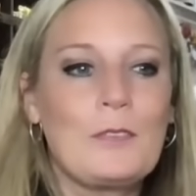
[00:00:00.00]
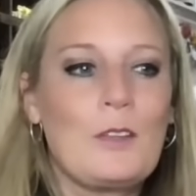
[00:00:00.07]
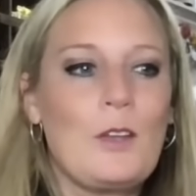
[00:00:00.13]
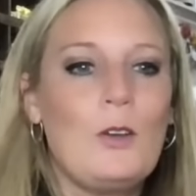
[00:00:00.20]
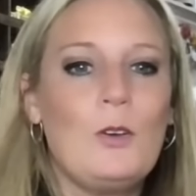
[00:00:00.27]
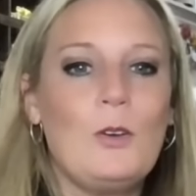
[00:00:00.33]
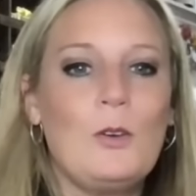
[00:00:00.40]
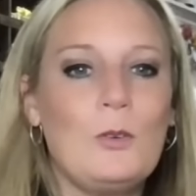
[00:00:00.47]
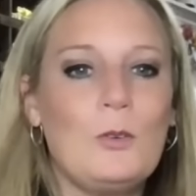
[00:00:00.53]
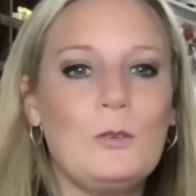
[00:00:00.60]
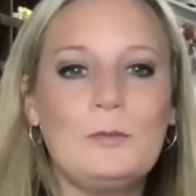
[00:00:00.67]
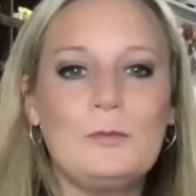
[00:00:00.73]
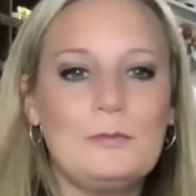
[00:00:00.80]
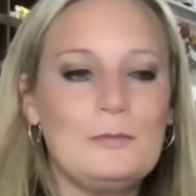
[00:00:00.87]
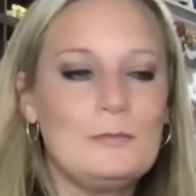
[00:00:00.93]

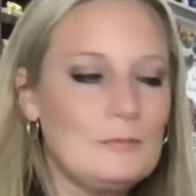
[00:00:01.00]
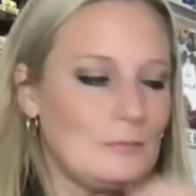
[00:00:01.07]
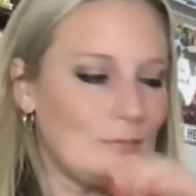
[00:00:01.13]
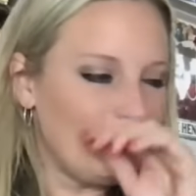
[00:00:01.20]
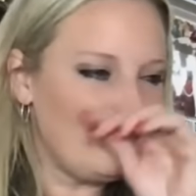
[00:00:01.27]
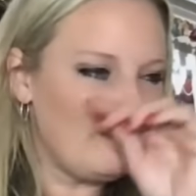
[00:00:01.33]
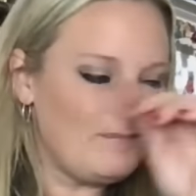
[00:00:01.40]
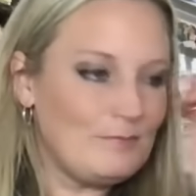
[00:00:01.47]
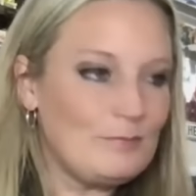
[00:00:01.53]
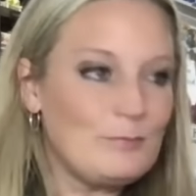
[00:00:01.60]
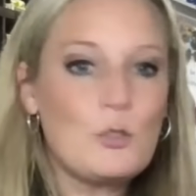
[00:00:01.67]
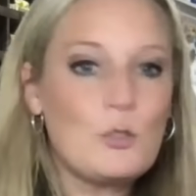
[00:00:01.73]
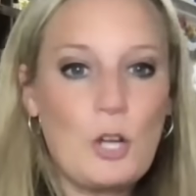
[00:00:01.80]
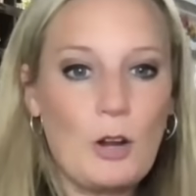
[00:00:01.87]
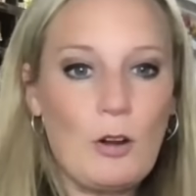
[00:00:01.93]
who
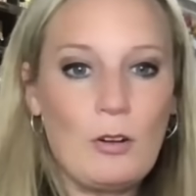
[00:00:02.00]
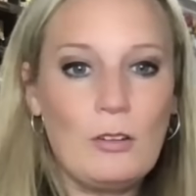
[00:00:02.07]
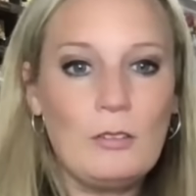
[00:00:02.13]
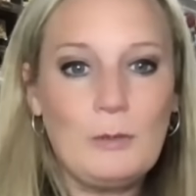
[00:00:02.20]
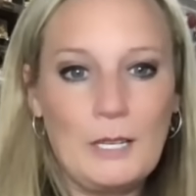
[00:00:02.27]
Cheryl,